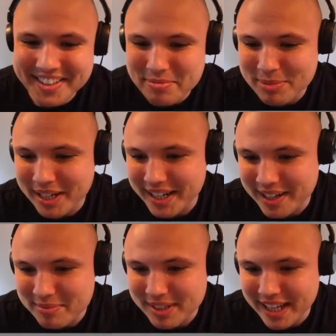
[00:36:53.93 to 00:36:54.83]
But
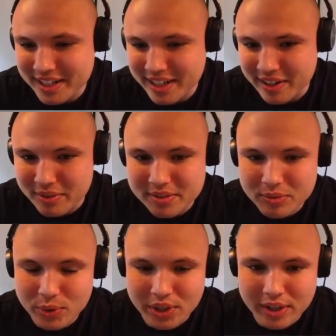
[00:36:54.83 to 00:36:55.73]
yeah, no,
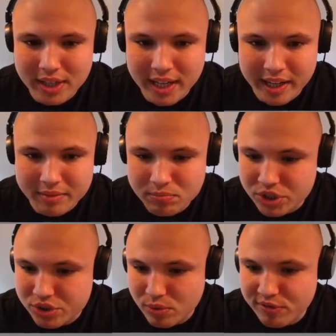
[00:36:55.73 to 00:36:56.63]
we're
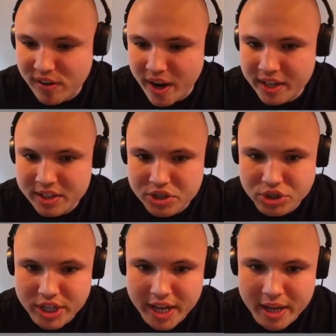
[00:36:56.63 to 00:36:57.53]
just refining this
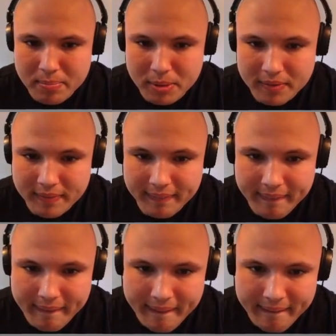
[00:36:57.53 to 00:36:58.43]
shape.
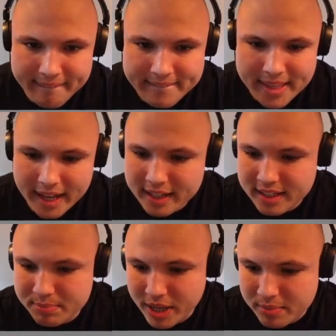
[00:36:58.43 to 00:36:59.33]
I
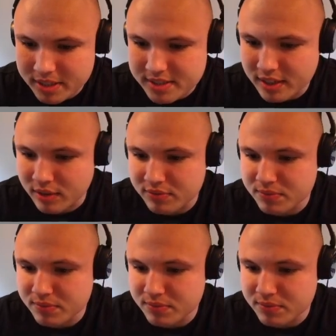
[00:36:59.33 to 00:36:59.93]
can make myself